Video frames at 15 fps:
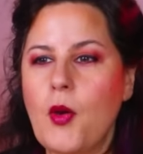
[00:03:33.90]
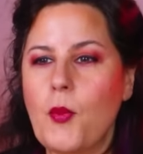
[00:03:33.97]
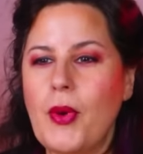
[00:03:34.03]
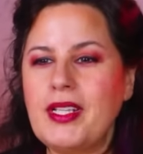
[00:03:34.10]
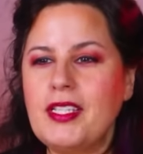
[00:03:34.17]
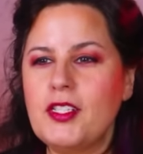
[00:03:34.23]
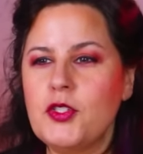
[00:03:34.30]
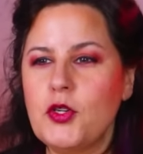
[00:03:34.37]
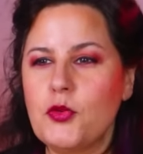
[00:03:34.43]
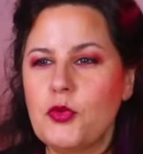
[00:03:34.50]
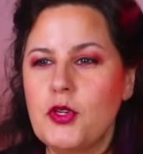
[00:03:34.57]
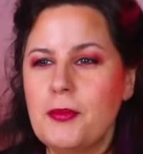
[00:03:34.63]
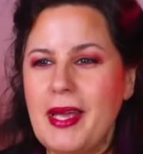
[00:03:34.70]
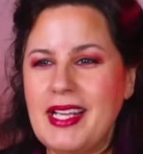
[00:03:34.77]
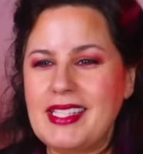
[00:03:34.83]
What does your
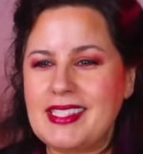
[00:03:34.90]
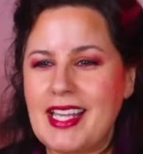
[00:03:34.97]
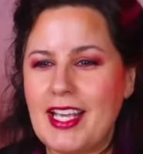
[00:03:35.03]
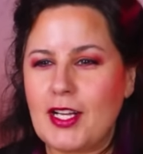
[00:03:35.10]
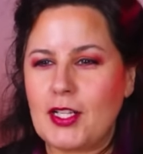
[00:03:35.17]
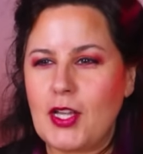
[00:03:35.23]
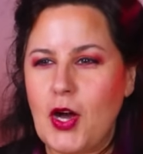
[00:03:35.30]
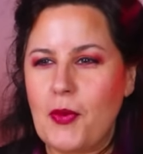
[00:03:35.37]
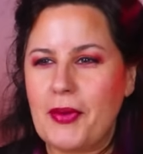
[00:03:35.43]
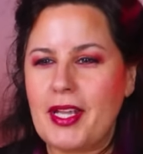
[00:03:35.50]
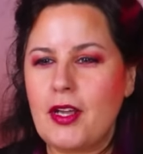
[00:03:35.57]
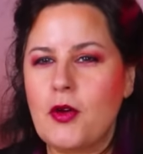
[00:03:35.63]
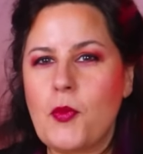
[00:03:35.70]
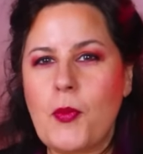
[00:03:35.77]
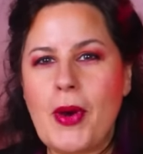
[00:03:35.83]
roommate say,
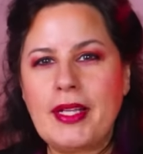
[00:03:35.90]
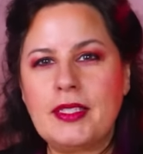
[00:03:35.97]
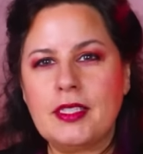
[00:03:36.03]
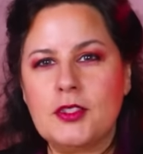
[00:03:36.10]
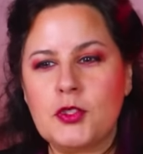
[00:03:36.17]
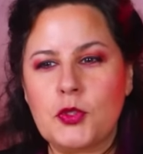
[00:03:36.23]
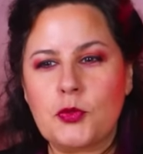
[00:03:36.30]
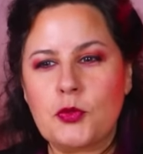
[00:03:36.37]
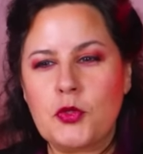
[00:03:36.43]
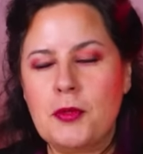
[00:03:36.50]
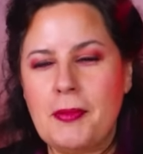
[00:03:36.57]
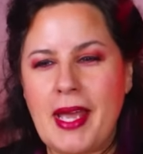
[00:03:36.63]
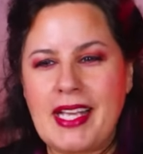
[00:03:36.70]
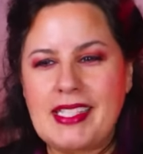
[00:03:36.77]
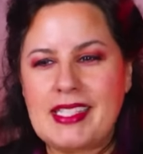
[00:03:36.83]
Chloe? What does your
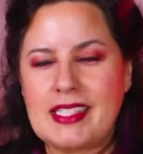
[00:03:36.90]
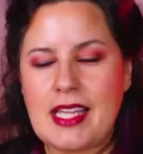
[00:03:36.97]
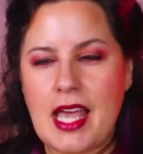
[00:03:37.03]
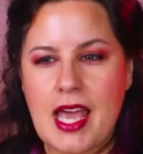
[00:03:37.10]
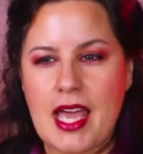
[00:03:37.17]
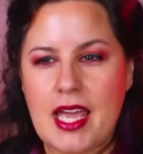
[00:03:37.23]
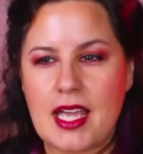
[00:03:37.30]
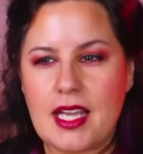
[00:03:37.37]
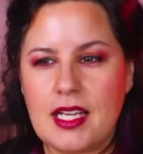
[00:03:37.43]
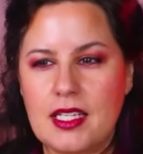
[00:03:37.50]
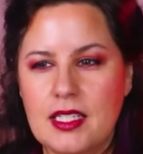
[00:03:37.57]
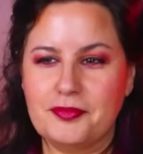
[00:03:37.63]
roommate say?